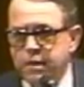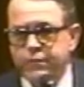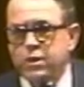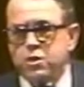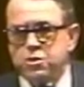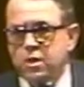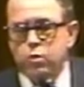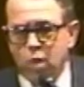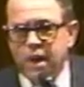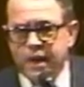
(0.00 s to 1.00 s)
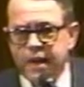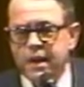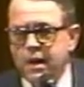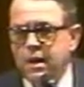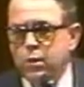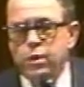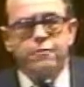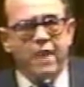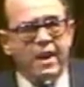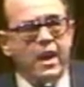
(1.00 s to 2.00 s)
Never understood why.
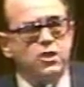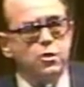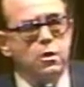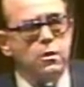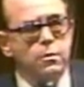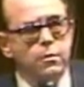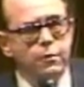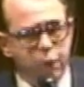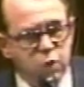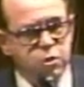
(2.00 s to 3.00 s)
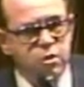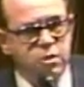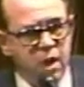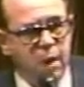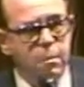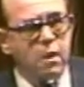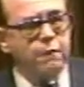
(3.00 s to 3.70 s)
When financial reversals come,